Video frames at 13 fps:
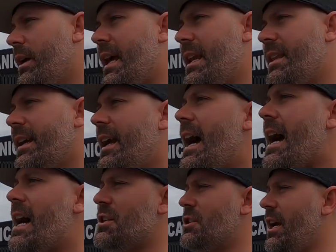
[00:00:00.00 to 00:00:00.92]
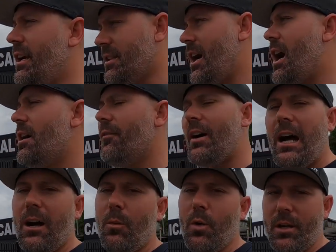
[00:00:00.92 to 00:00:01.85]
were getting the car checked
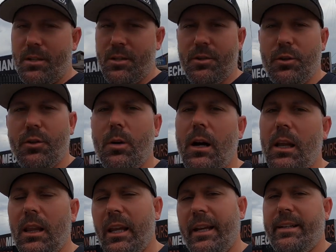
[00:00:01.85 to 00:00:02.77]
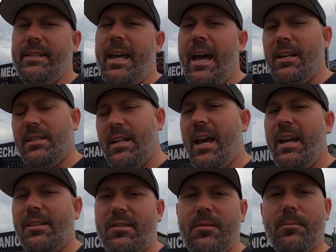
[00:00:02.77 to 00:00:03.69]
over, wanted to do a leak down
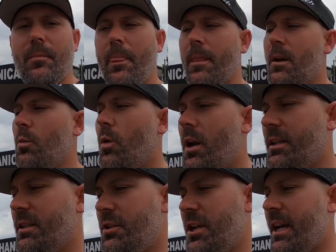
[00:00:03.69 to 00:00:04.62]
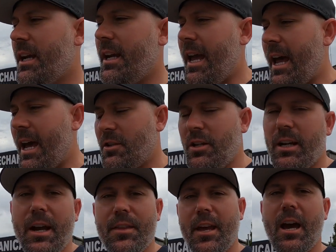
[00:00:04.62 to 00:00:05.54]
test, wanted to check it out,
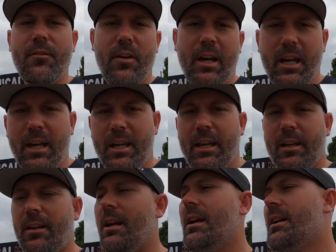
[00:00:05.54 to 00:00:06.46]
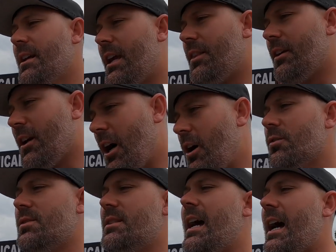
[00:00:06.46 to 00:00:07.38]
check out the overheating, get the
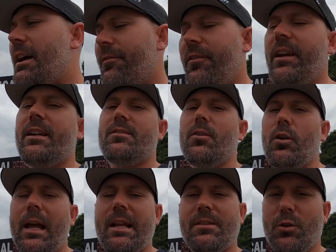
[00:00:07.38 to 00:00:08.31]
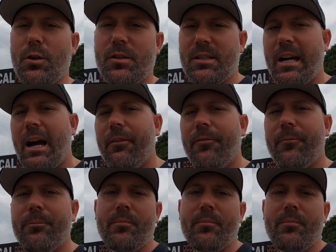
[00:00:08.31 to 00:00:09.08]
cold start fixed, all that sort of stuff.